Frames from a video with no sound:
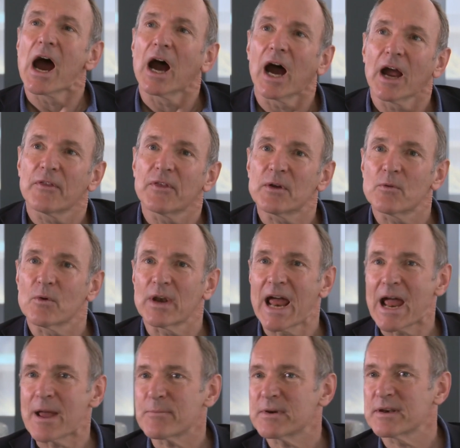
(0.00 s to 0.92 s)
I think what
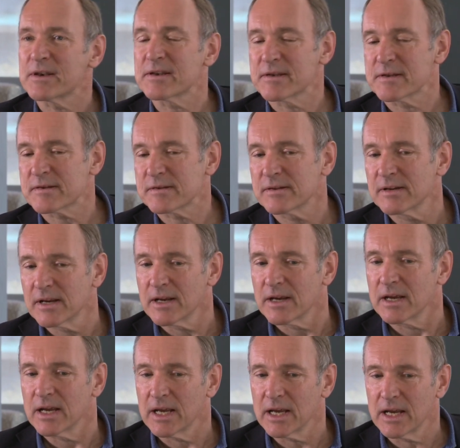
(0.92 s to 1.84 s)
happens
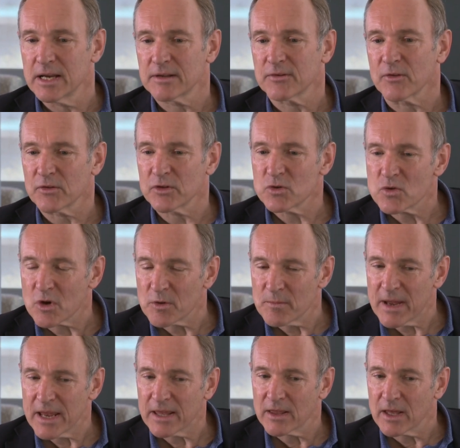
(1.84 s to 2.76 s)
is that you can
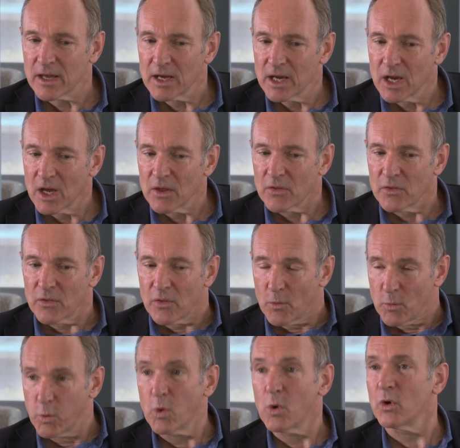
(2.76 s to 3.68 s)
make the
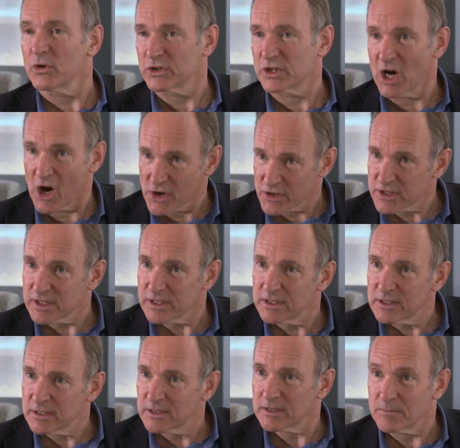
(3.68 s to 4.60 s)
walled
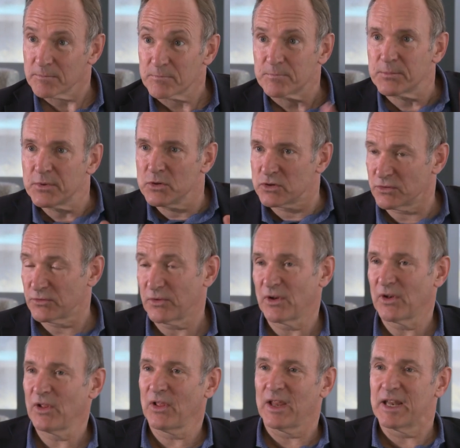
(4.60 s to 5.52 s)
garden
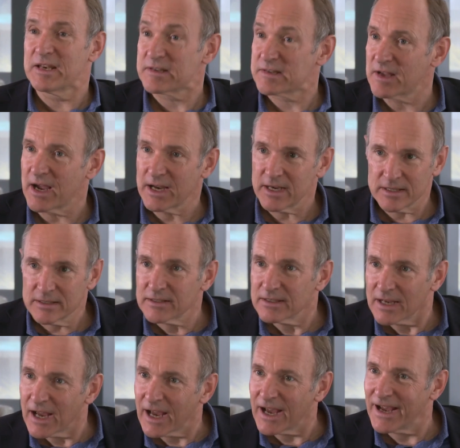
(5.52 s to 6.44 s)
beautiful inside,
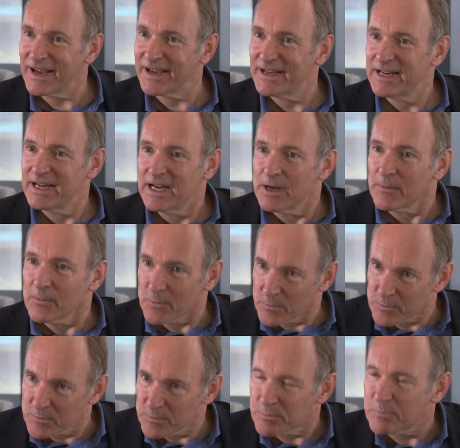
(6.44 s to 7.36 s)

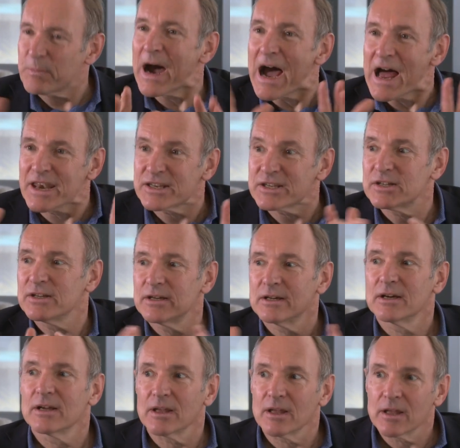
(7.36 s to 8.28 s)
but
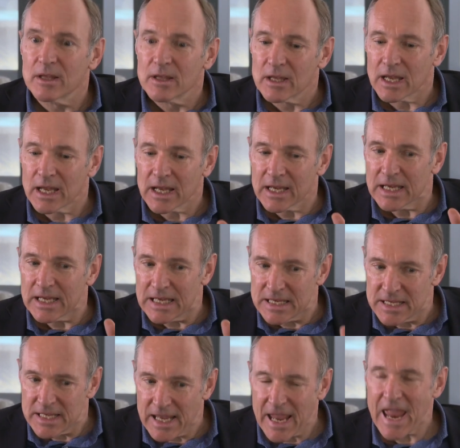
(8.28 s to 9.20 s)

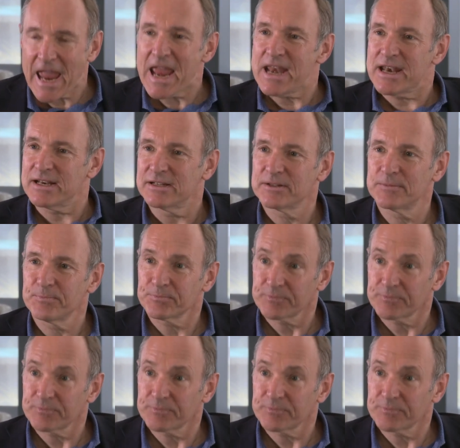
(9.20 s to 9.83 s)
in the end,